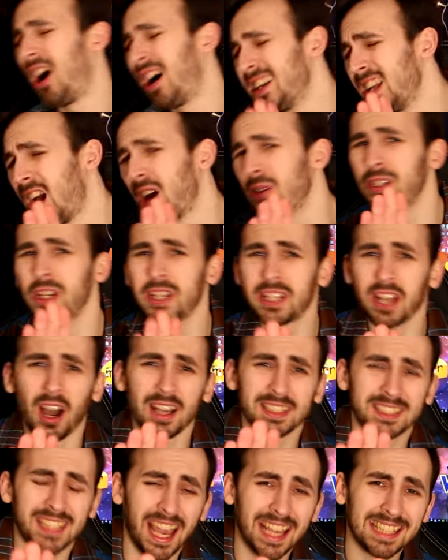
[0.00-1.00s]
I know you
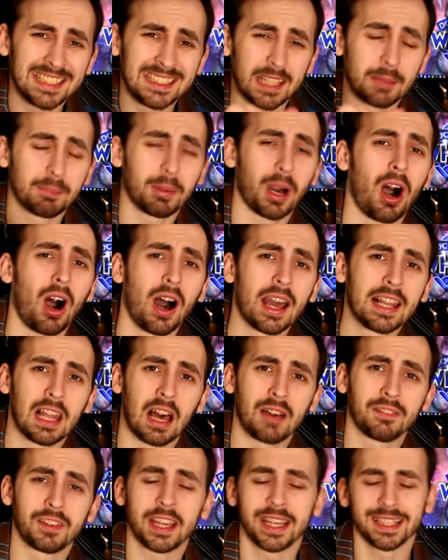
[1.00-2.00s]
guys hate it, but I
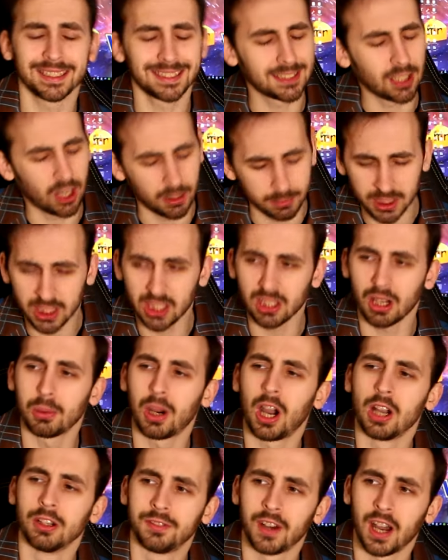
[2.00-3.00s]
love it. It's time to
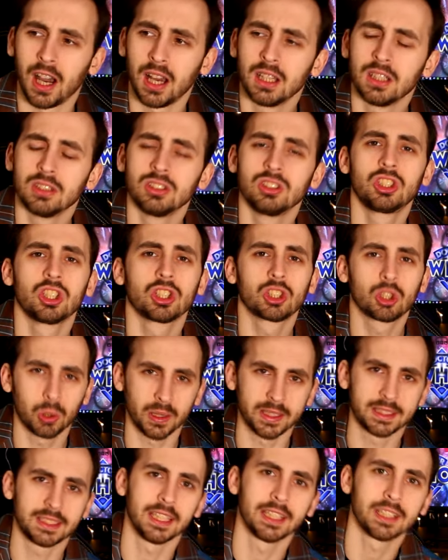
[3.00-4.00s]
go over to
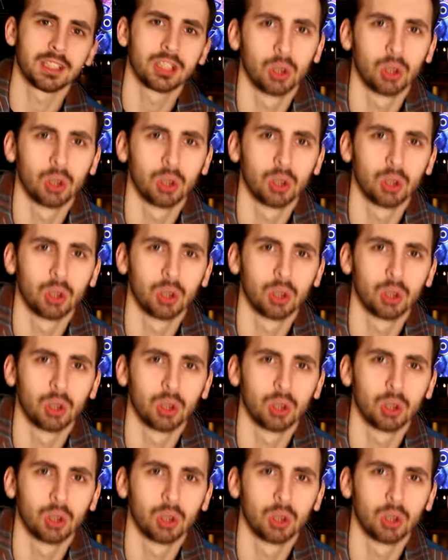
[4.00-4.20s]
Critic